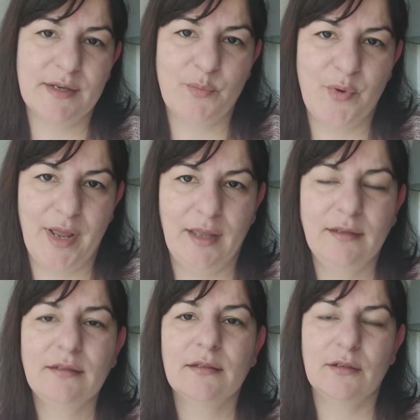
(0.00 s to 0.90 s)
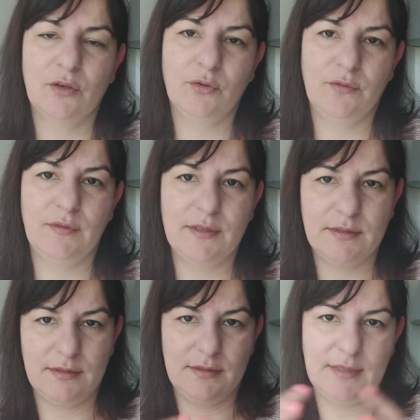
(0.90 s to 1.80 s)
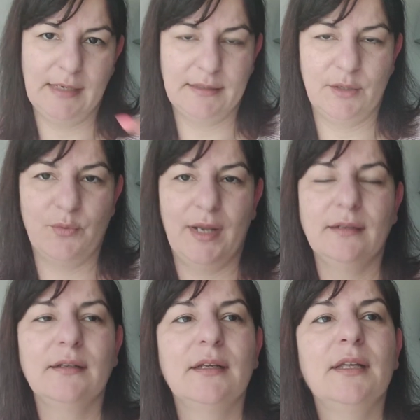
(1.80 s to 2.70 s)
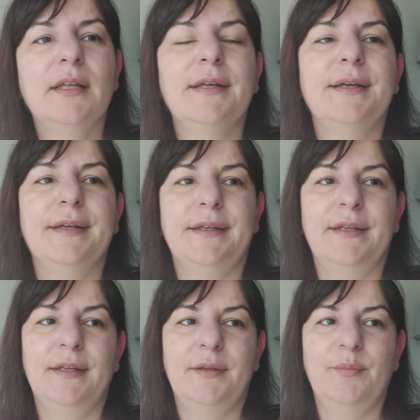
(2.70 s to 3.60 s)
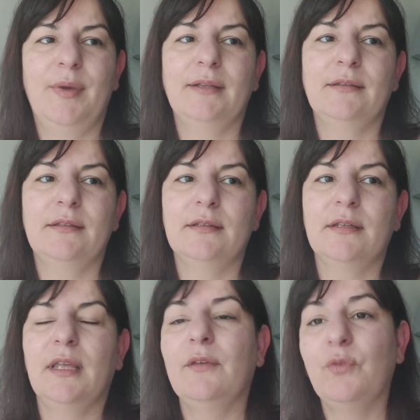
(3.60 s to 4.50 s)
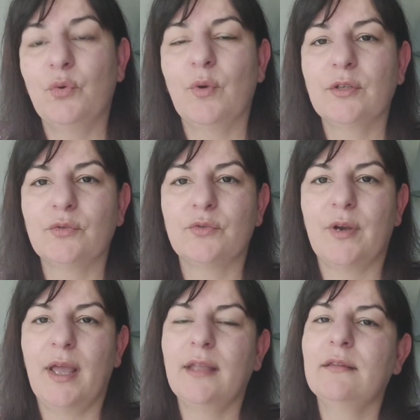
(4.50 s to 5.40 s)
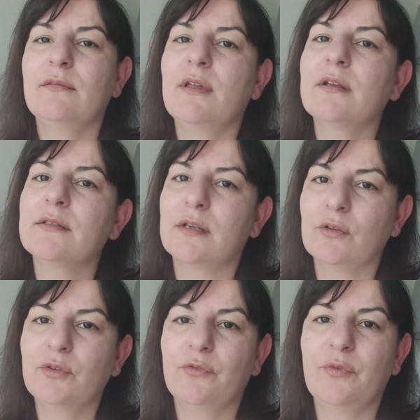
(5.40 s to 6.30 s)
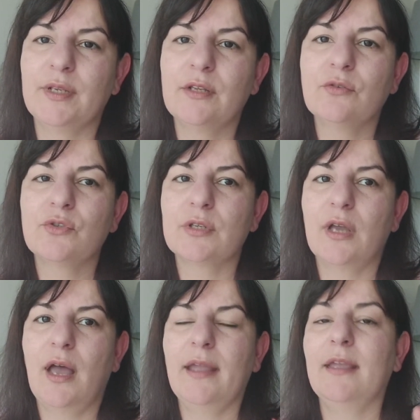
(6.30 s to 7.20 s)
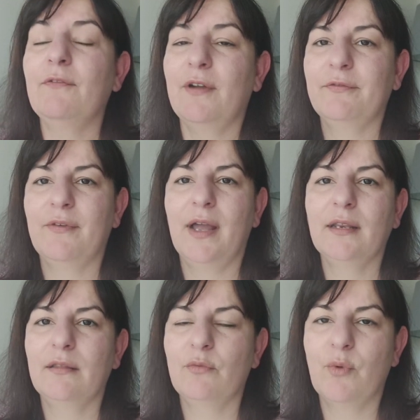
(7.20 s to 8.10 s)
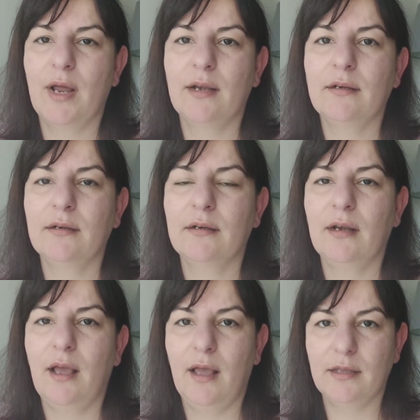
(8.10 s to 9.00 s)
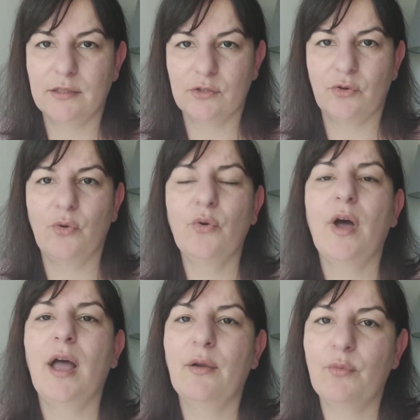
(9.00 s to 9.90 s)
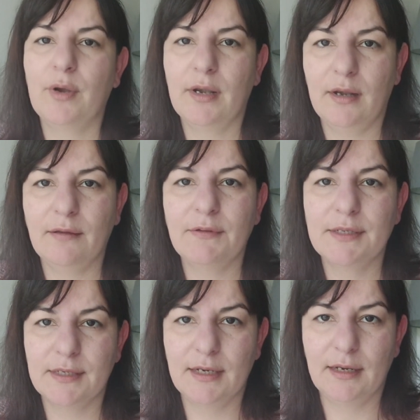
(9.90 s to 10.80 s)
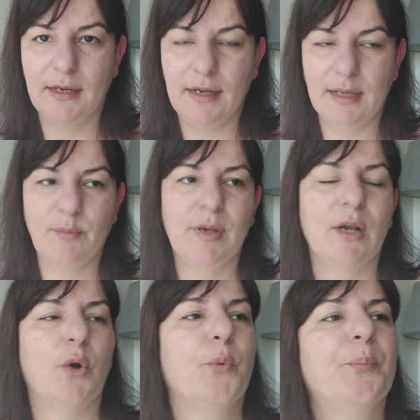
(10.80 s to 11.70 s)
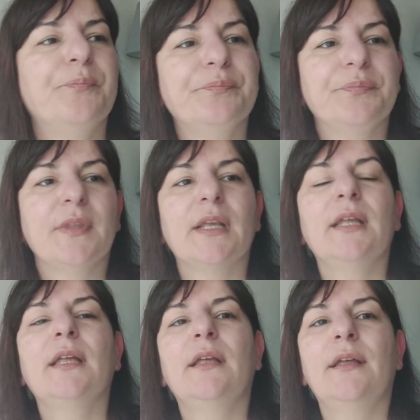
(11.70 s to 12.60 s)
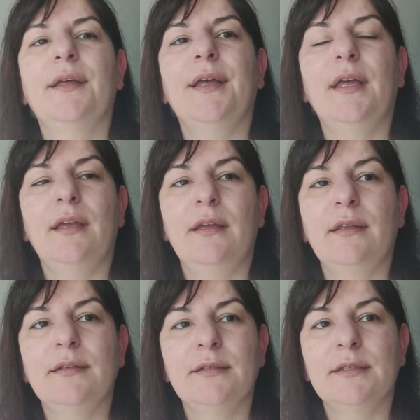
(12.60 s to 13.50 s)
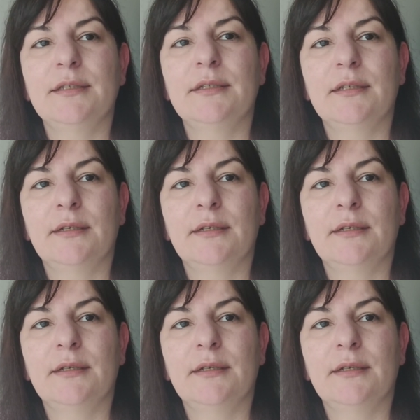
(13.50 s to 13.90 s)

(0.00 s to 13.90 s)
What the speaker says: braid, not this Celtic one. But if you want to try it, there's a lot of videos. If I find the one I saw, I will leave it in a link below. And